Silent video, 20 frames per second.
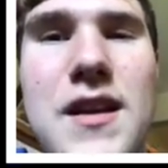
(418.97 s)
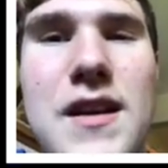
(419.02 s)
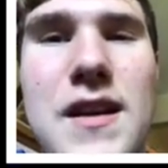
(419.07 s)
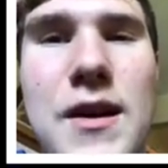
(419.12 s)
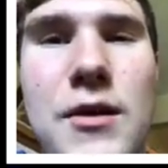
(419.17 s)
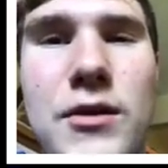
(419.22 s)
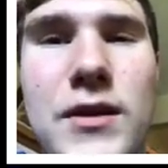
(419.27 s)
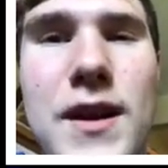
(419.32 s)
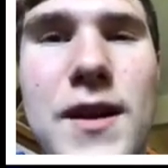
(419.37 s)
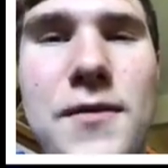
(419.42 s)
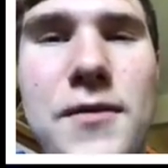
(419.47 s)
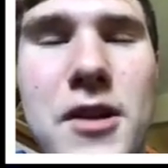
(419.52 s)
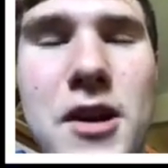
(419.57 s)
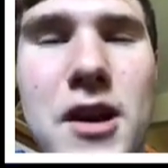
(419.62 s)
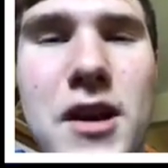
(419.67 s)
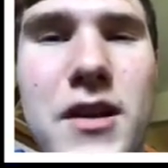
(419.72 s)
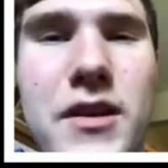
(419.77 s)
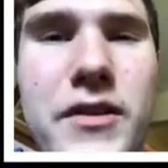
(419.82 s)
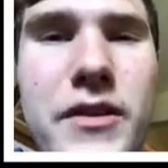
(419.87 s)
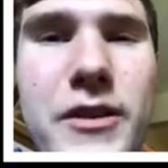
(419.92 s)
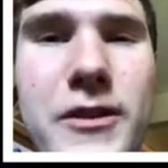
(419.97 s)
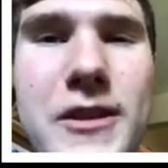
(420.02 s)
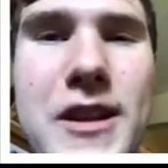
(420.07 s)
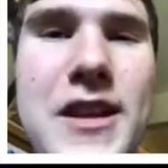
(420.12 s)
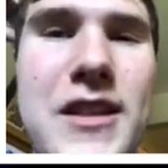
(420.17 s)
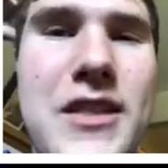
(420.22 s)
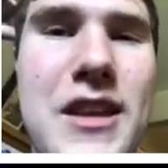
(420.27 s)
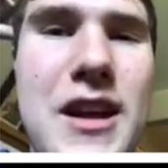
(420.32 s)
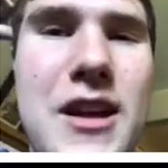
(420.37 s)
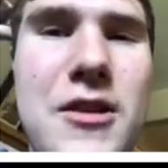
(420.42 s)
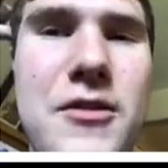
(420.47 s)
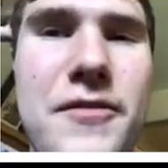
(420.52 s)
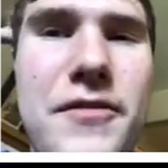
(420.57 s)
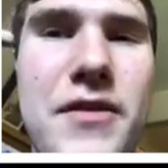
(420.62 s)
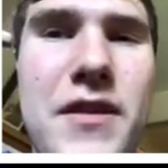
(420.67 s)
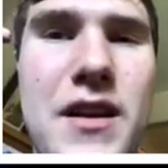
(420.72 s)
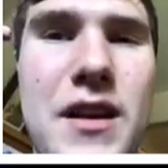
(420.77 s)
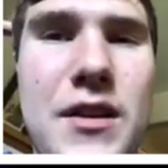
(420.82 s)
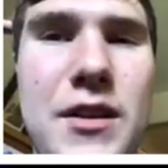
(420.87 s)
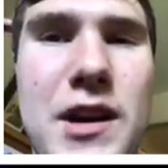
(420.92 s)
I will leave the link down.
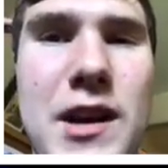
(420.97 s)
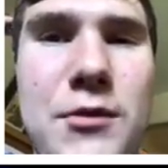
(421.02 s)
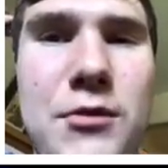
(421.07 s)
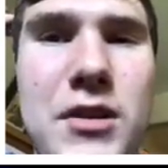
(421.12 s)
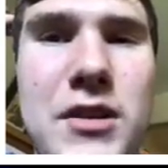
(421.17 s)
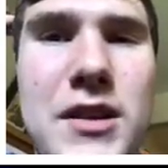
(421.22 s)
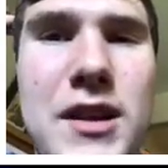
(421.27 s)
Oh, I will